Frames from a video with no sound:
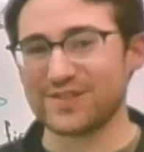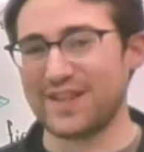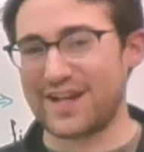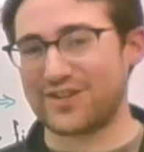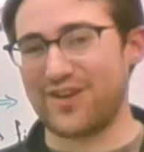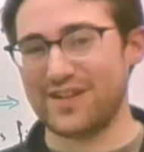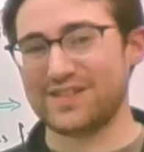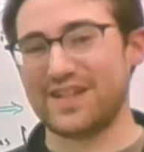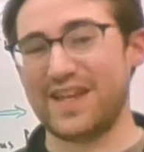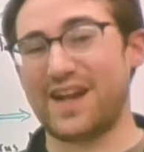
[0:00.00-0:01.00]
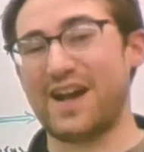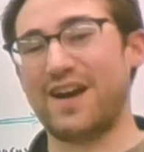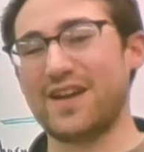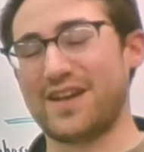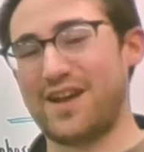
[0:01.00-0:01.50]
electrons in
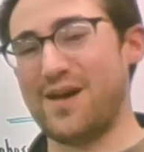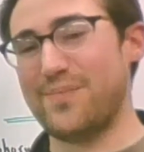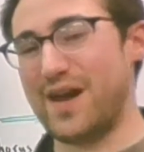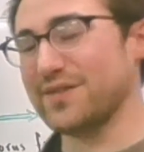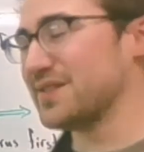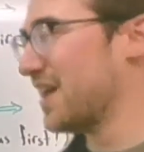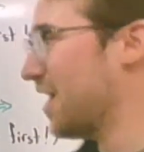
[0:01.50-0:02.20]
ionic compounds,